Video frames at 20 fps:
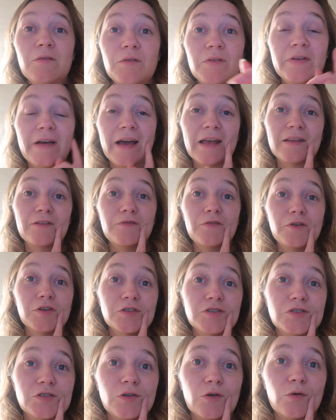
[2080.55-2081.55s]
We've had the
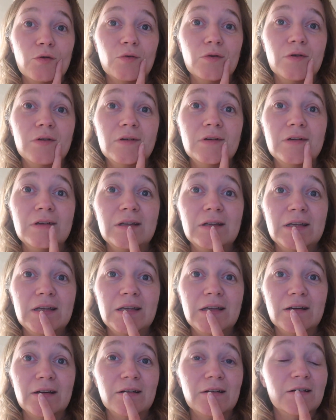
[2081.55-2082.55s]
first snow
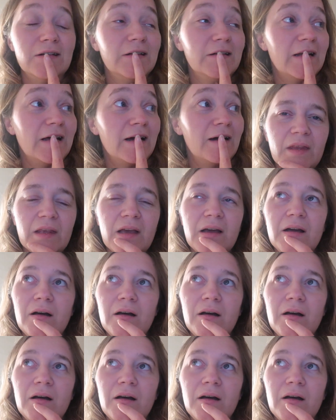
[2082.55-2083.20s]
here now.